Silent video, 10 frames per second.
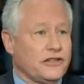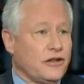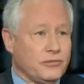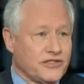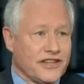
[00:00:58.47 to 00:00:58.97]

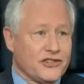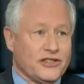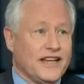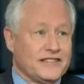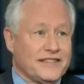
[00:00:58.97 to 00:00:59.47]

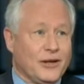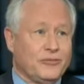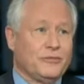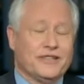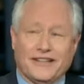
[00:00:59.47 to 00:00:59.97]
Globalization hasn't
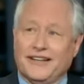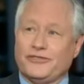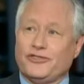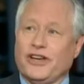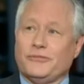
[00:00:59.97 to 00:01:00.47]
helped them the
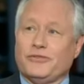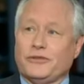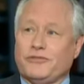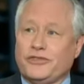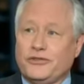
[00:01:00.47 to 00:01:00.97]
kinds of jobs
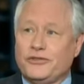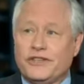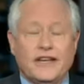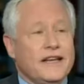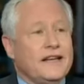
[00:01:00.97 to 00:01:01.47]
that are
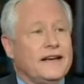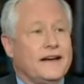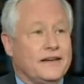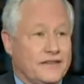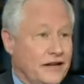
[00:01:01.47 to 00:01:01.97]
produced.
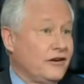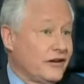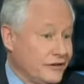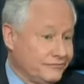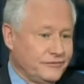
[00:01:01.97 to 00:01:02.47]
Uh, they
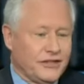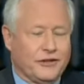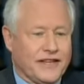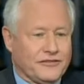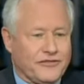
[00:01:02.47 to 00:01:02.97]
are, you
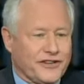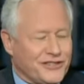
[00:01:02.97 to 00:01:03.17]
know, they have